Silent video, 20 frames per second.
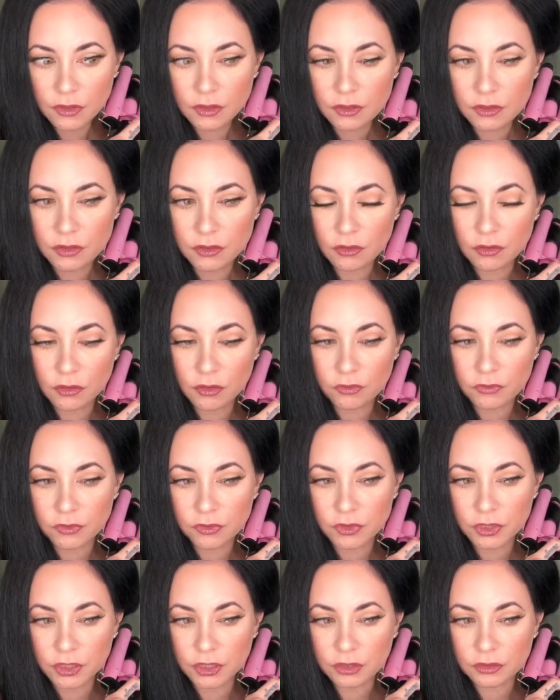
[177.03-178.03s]
So
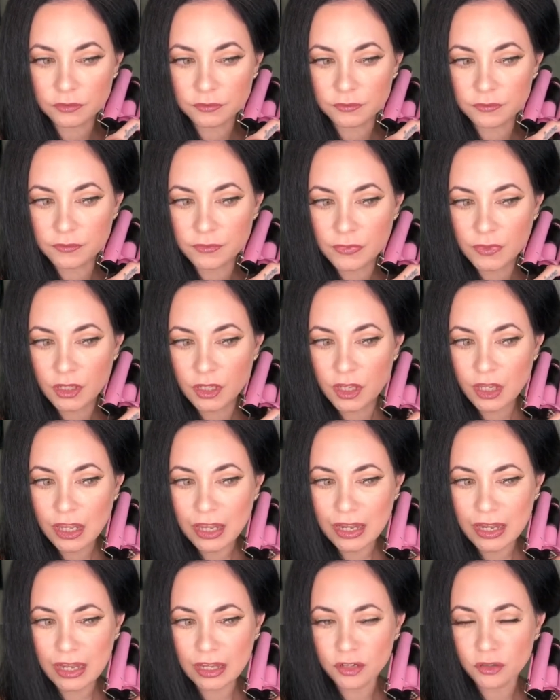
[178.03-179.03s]
hopefully
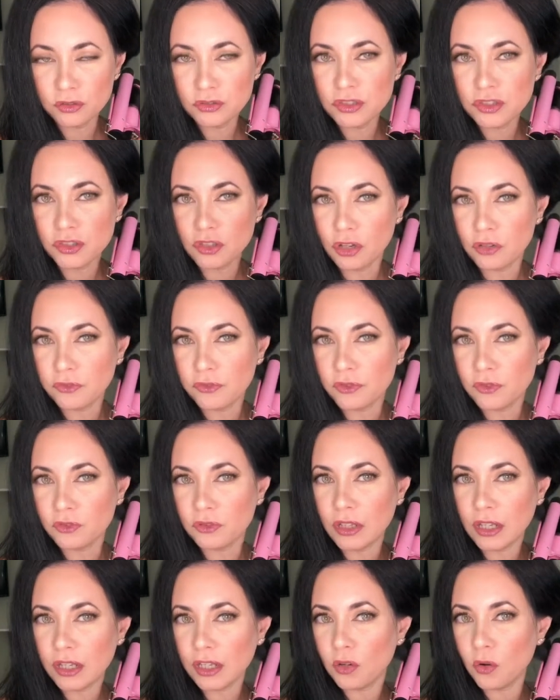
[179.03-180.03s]
I don't start from
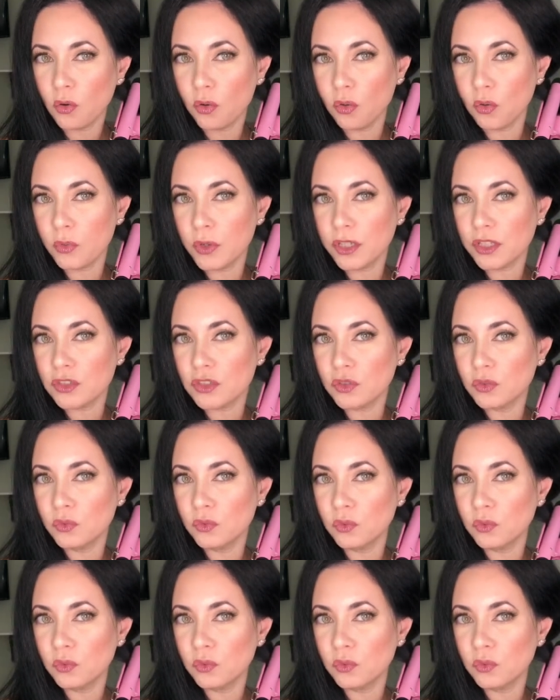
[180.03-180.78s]
like all the way to